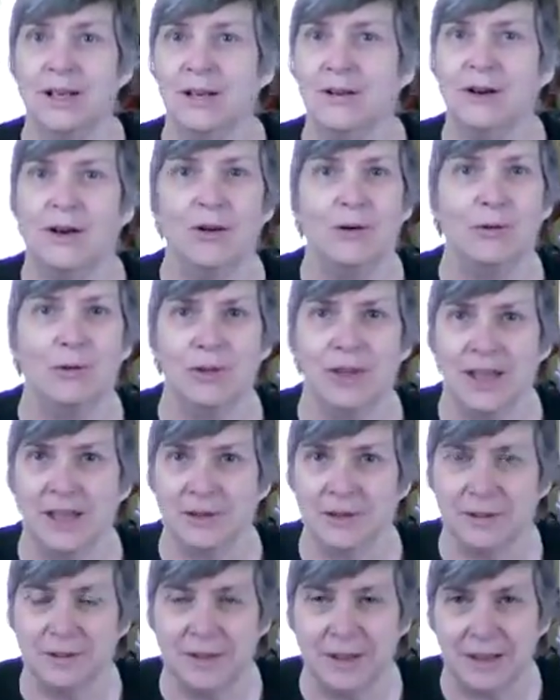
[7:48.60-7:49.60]
all the
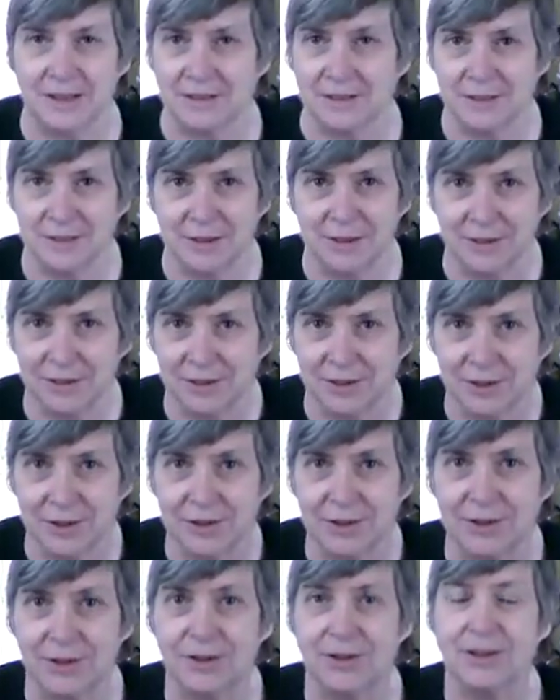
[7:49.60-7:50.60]
other things that
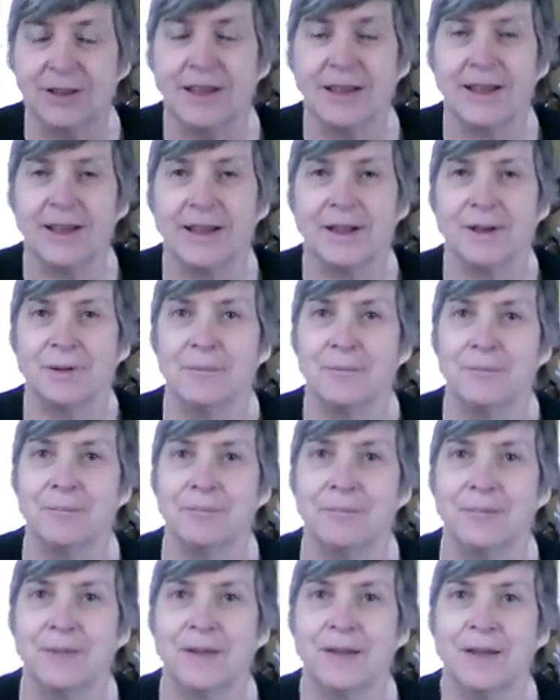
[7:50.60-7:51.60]
can
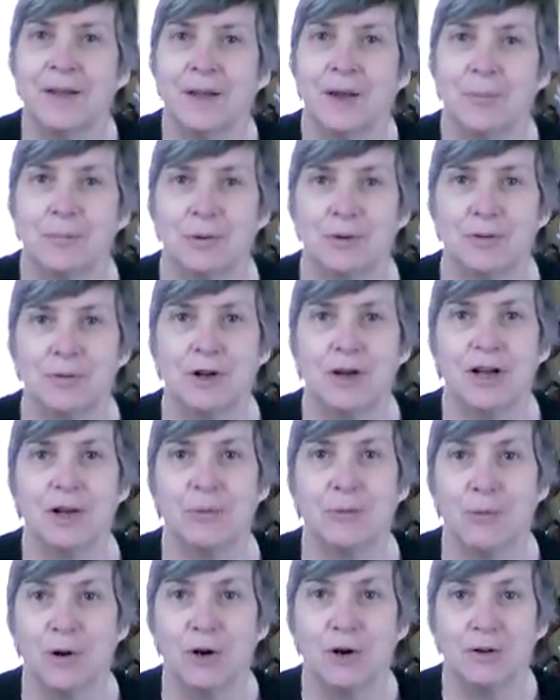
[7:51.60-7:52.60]

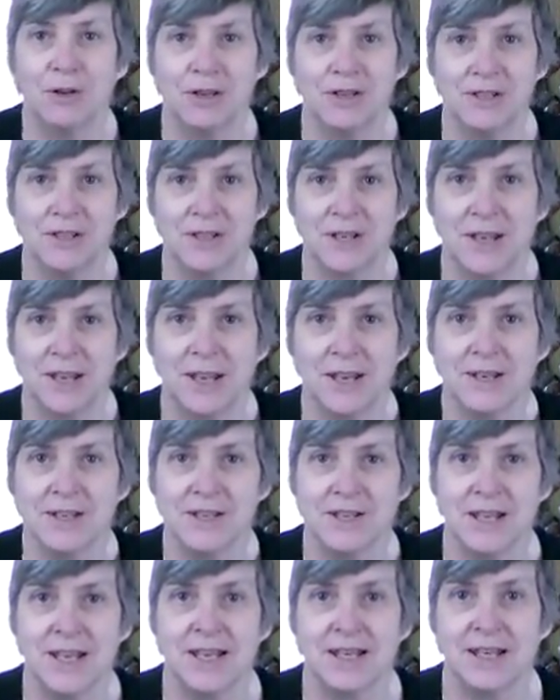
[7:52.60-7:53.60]
provide worries in
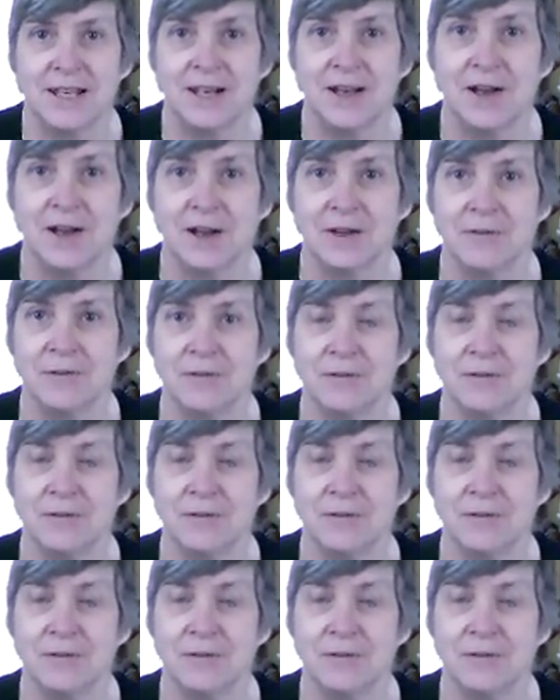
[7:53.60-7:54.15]
daily life.